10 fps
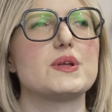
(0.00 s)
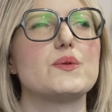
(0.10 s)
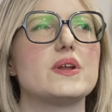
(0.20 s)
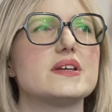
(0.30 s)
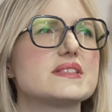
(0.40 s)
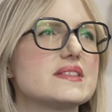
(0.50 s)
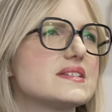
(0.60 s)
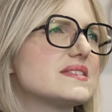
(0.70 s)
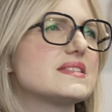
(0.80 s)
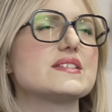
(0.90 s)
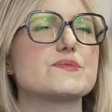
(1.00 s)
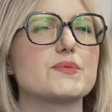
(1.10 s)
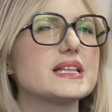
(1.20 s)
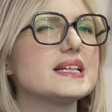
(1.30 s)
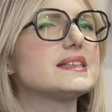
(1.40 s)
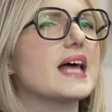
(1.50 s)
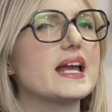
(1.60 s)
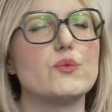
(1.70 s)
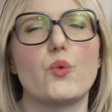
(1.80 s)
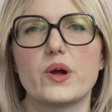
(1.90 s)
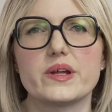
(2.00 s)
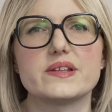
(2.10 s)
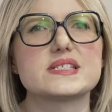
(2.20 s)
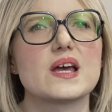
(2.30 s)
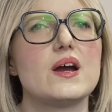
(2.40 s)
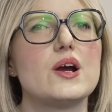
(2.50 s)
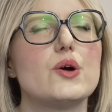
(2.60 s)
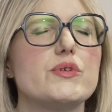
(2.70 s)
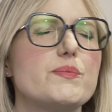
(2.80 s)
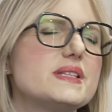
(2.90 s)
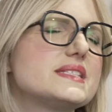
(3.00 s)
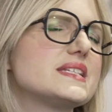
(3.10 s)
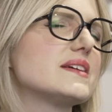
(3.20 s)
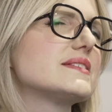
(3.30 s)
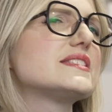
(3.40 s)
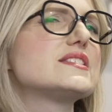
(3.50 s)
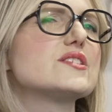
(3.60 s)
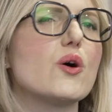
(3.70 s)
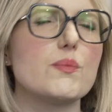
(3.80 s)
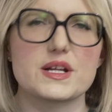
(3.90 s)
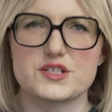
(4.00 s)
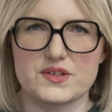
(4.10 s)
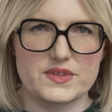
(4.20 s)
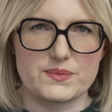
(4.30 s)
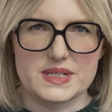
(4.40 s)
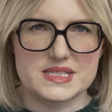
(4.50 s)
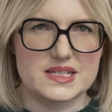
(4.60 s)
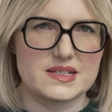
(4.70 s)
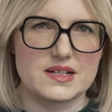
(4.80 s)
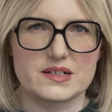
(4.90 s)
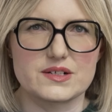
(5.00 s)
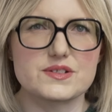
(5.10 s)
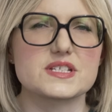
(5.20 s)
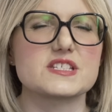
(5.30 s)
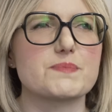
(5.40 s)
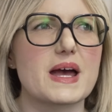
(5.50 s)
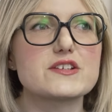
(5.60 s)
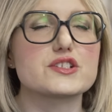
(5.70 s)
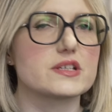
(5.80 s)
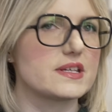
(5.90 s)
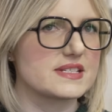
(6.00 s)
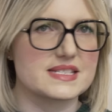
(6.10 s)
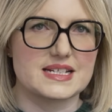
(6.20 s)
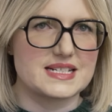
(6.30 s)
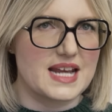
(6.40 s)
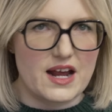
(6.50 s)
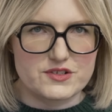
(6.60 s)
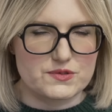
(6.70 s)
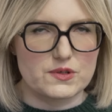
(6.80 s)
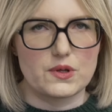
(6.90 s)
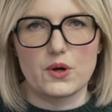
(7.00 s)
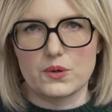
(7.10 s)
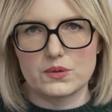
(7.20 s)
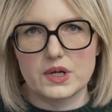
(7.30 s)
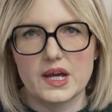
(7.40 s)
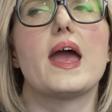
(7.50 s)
mean, these really light woods we've been seeing so much of in recent years, especially this like natural oak.